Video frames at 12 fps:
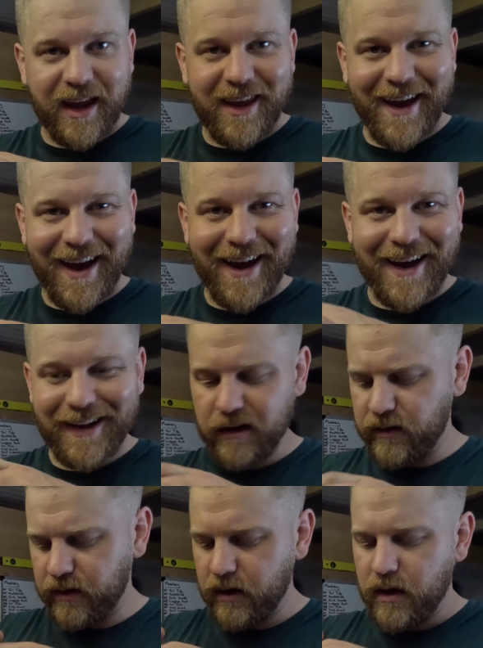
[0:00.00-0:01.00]
get your
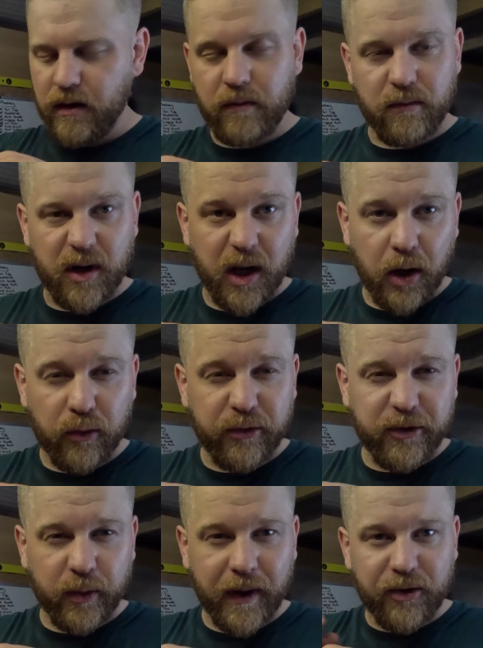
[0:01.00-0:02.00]
hand
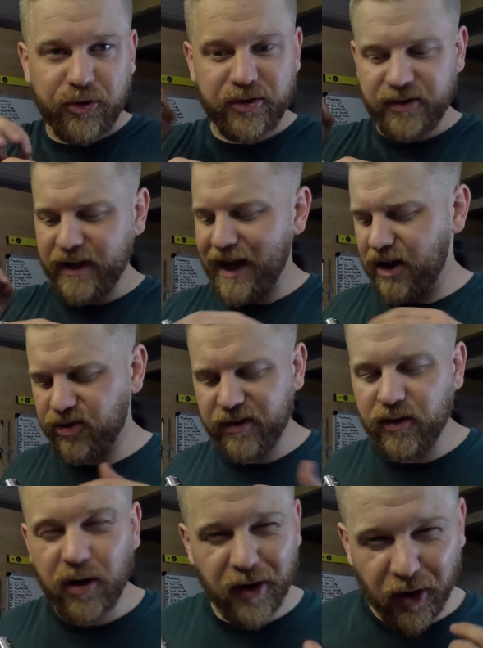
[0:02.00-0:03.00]
close to it just to catch.
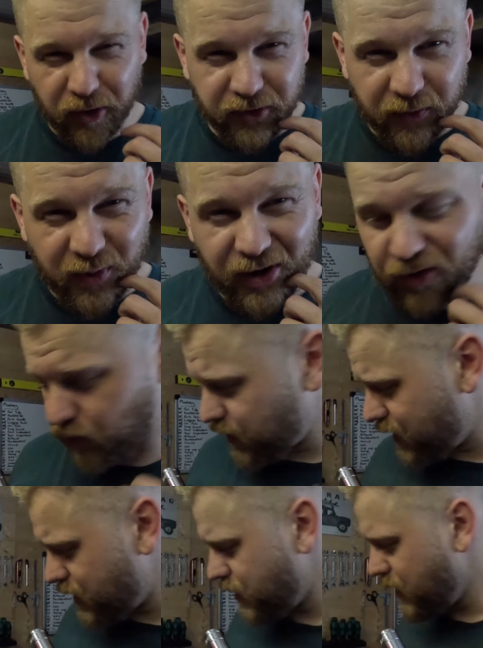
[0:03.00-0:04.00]
There's not a lot of pressure
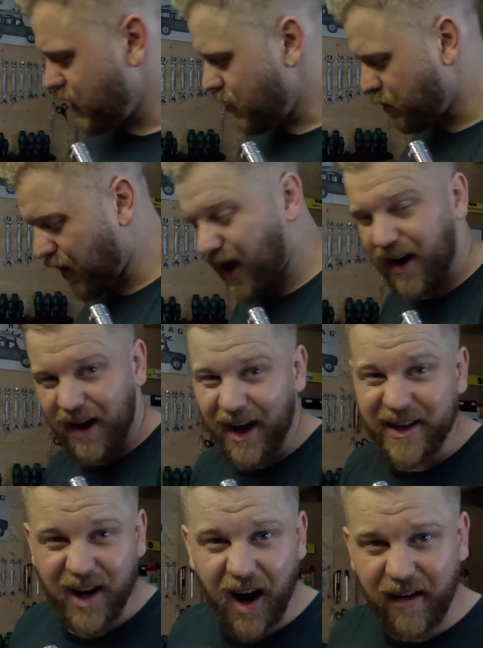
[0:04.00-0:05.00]
in it, but
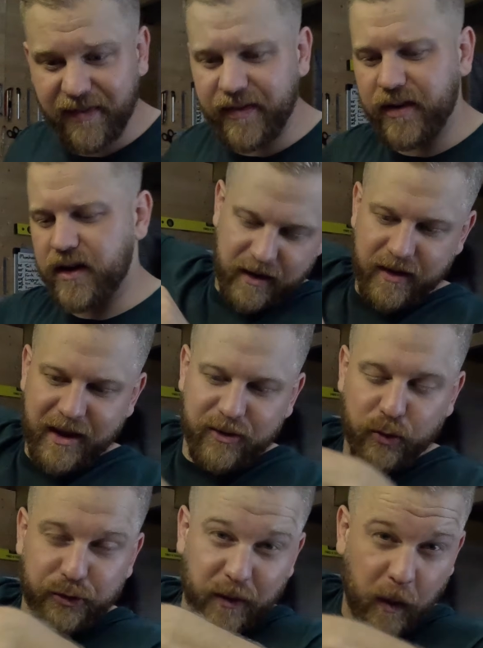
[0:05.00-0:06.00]
enough. And
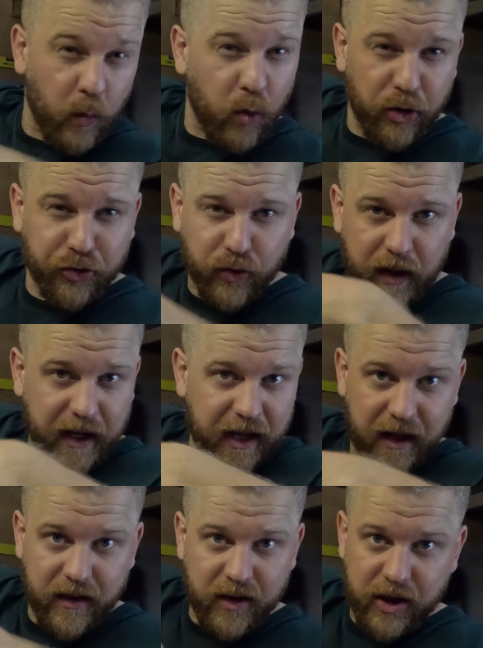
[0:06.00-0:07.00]
there's also a washer in
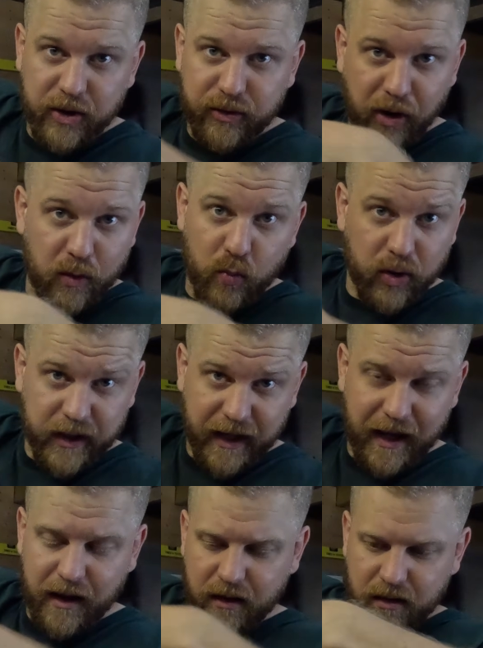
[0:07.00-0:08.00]
here that you don't want to
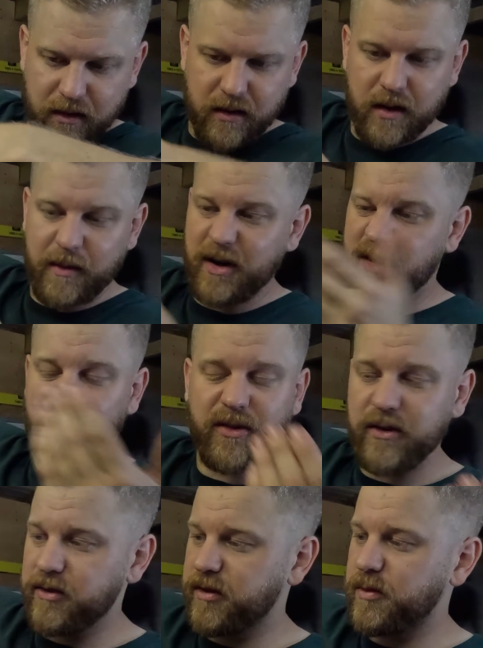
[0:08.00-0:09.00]
get. I mean, I could
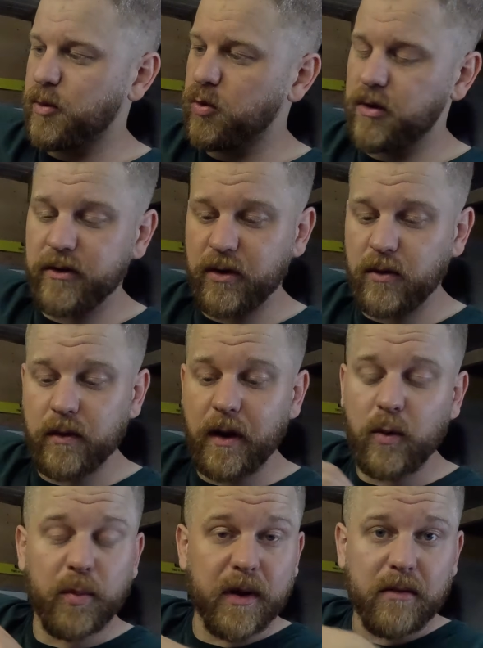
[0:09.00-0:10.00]
use a smaller tool,
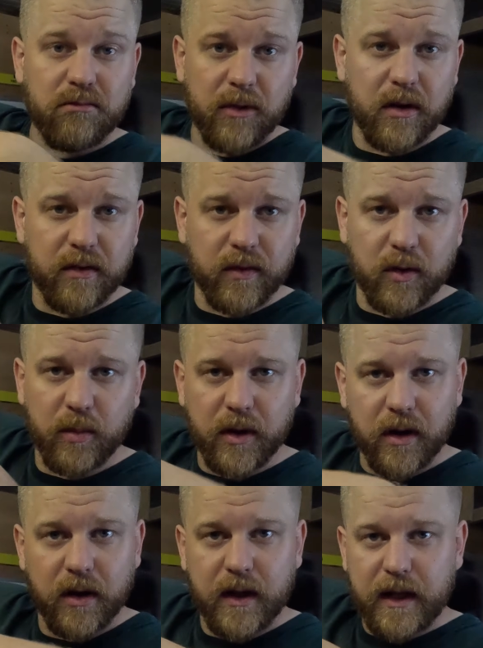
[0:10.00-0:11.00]
that would be useful,
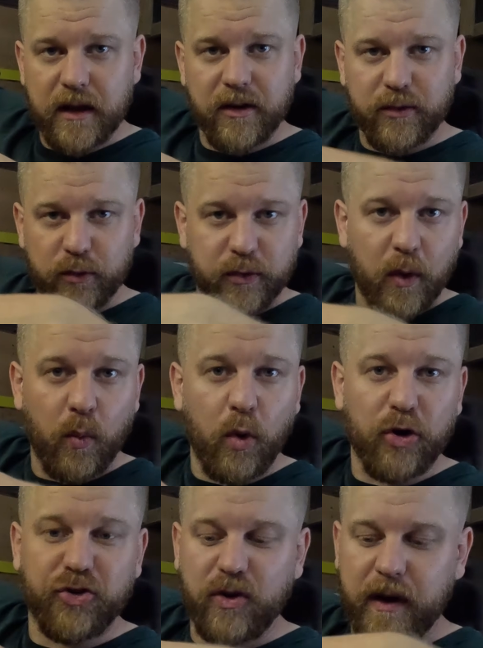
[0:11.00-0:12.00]
but there's also a
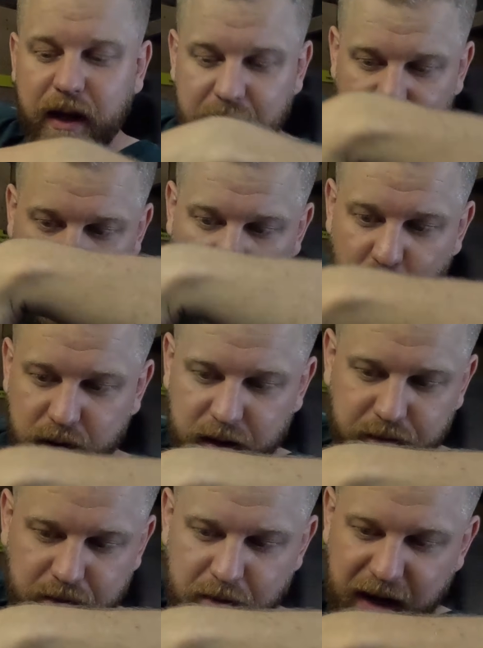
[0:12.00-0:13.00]
washer in here that you
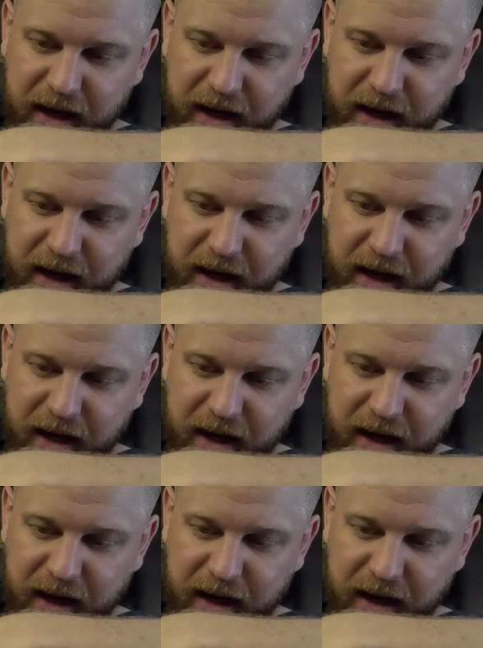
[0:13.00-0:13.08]
want to